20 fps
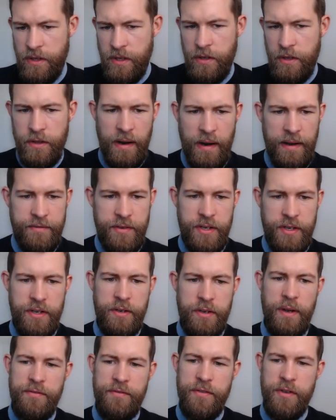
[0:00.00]
the other
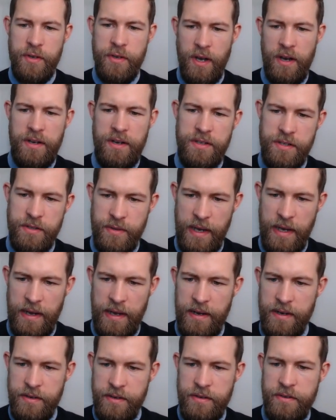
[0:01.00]
avenue, if you can't do
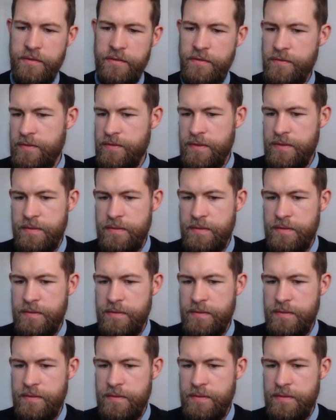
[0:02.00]
that and you've